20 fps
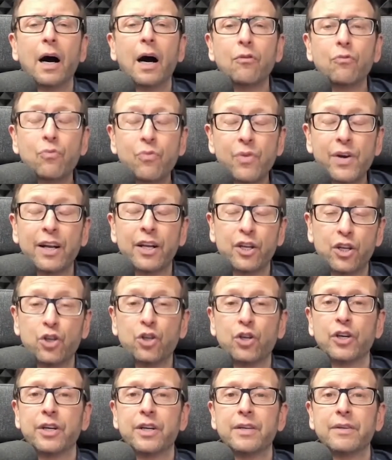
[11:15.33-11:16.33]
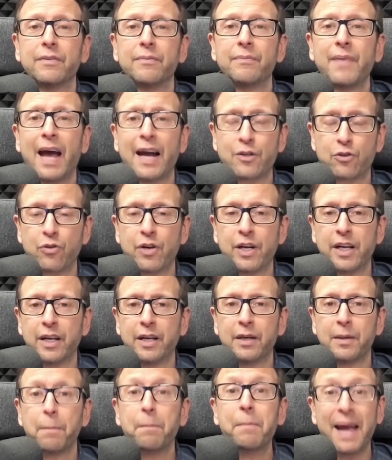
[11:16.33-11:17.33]
really good at
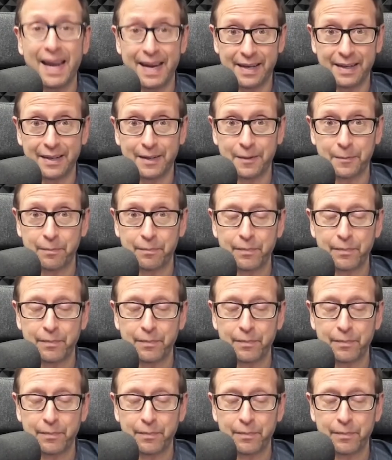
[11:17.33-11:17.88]
treating pain.